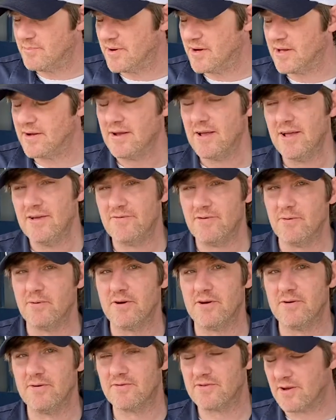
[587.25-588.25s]
But if you want
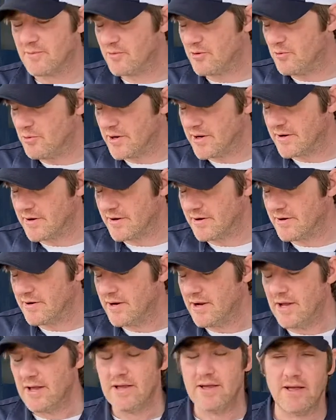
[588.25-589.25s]
to do something quicker,
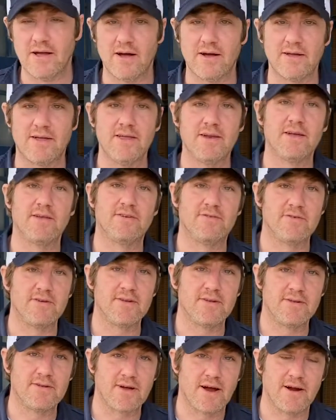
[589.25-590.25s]
getting
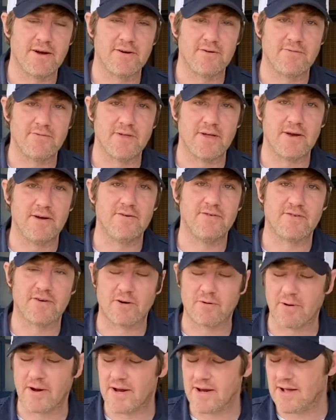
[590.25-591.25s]
a tire deflator is a
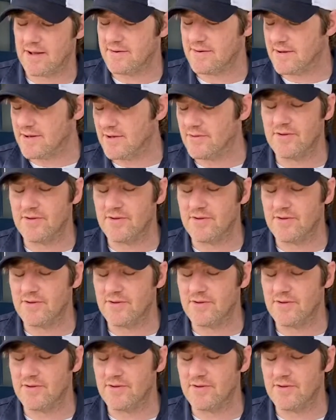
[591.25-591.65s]
great idea.